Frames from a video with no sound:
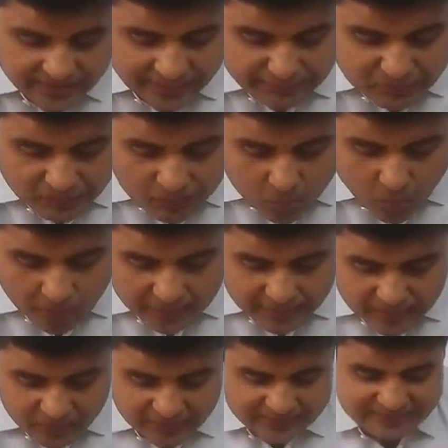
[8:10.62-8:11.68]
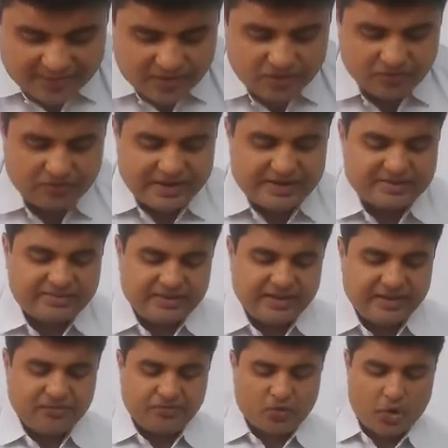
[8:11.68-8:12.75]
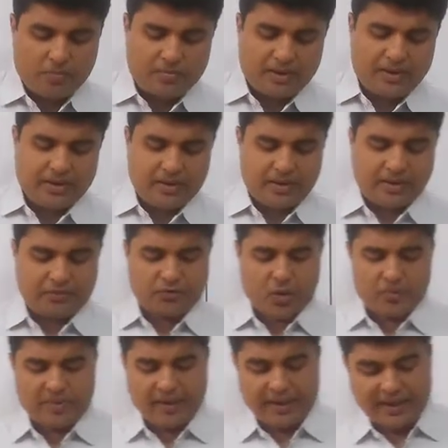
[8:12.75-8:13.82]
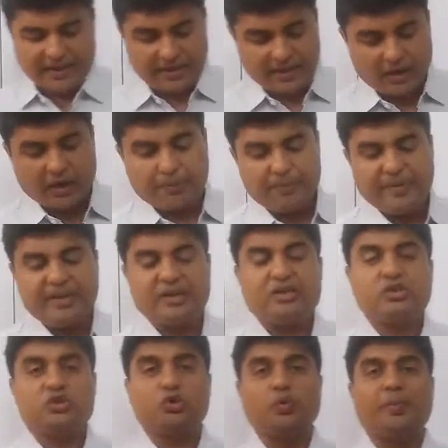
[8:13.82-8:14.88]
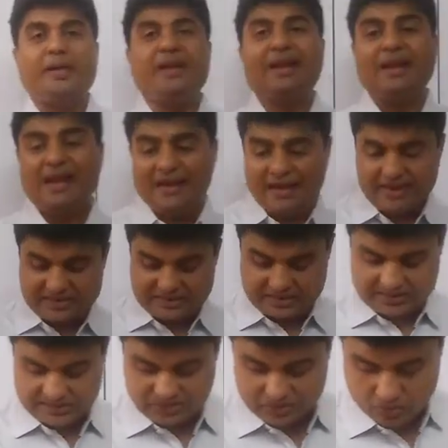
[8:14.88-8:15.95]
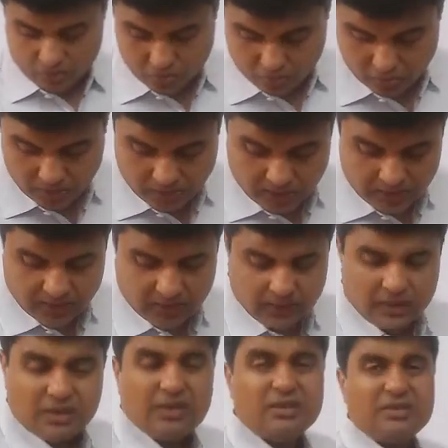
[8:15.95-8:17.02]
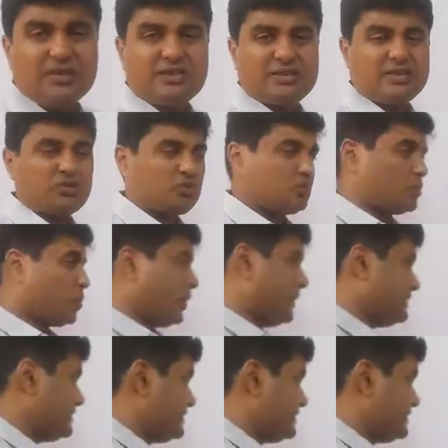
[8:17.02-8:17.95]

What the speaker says: depth of the water in a vessel when seen from air appears to be less. So this is quite